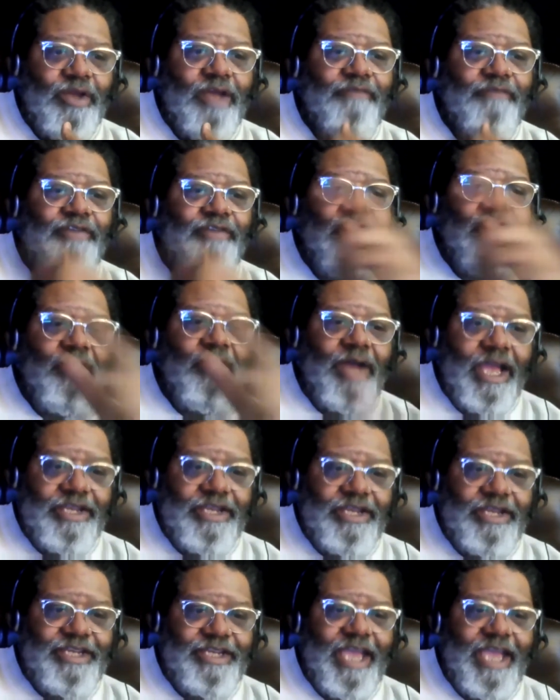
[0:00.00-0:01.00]
for your
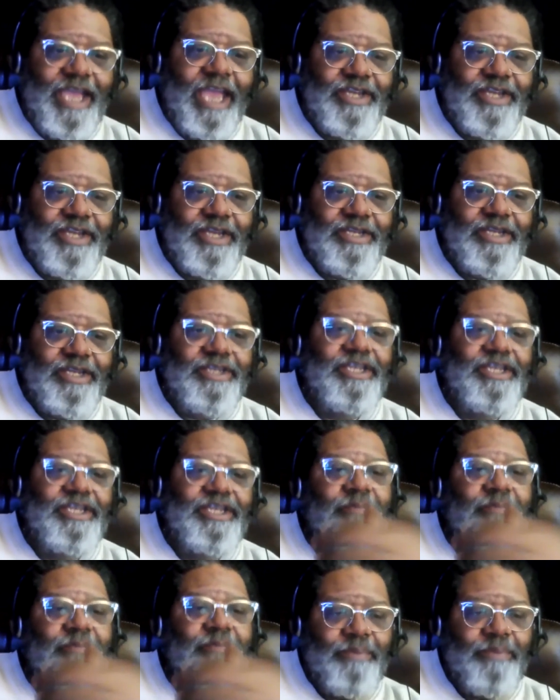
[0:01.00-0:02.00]
education to
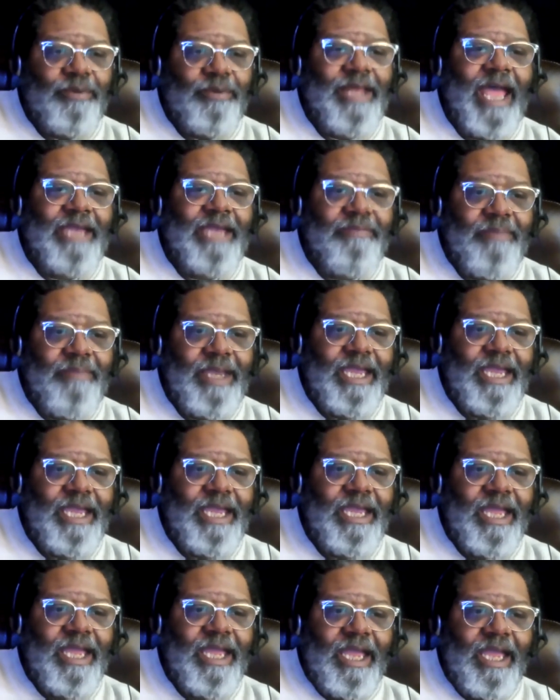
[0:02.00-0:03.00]
deal with people like
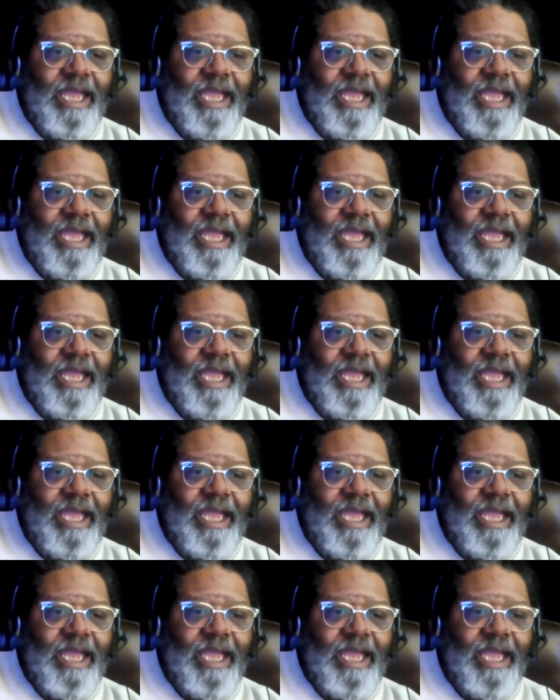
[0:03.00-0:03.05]
me,